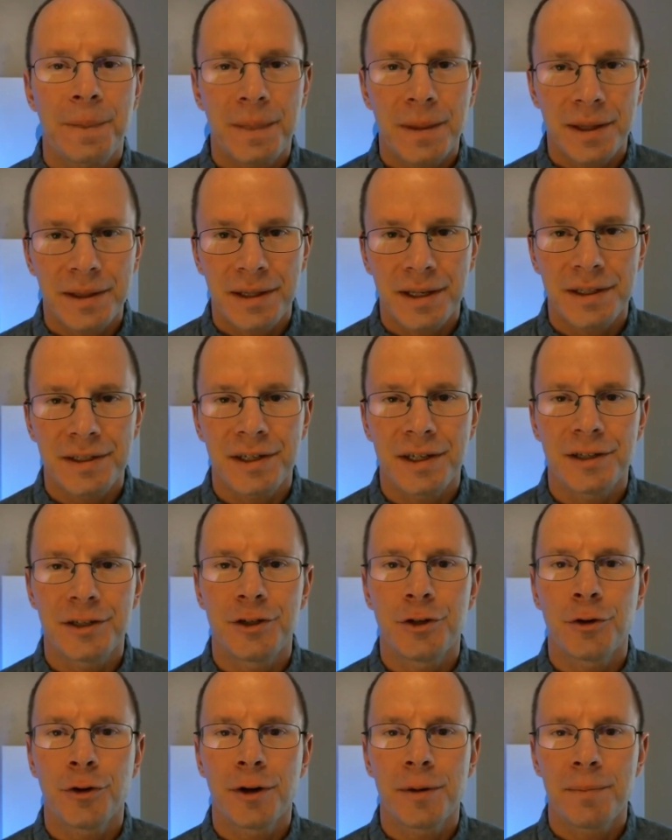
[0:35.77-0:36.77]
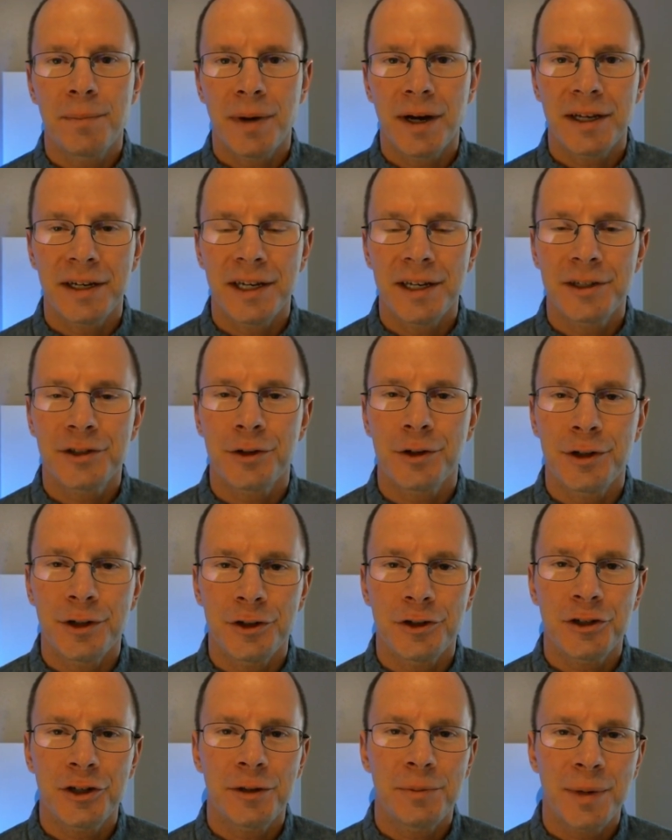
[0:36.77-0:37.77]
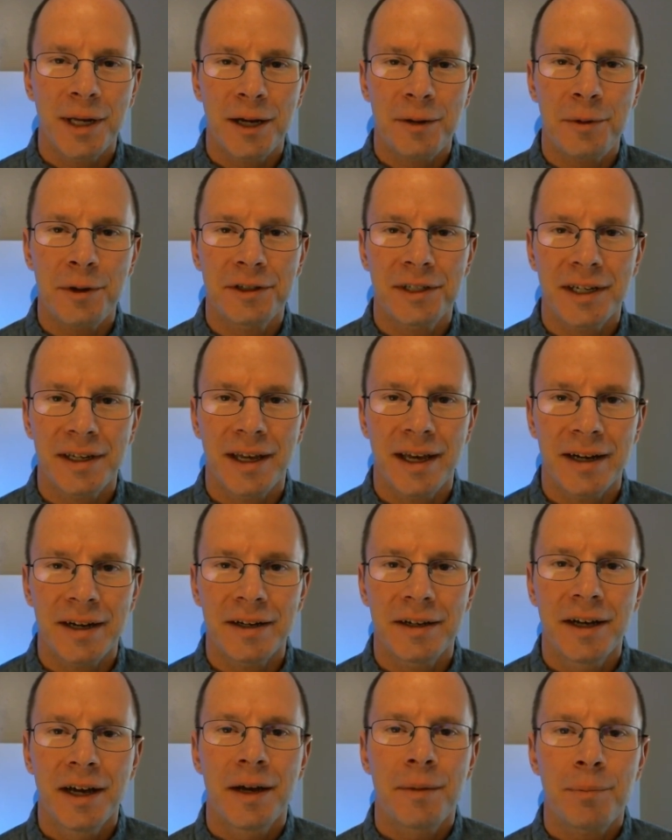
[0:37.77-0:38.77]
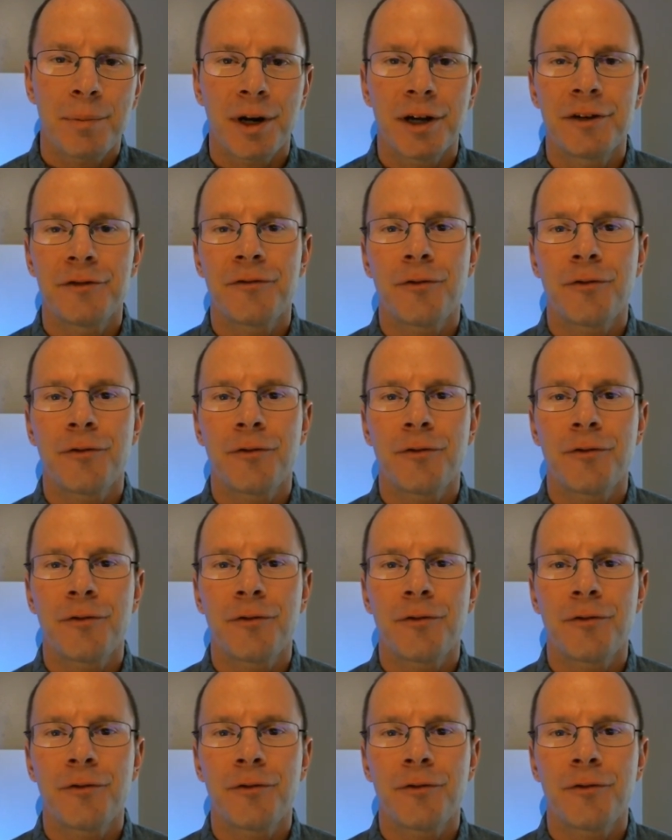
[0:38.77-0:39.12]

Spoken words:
that this is your money, so you should be able to get it, but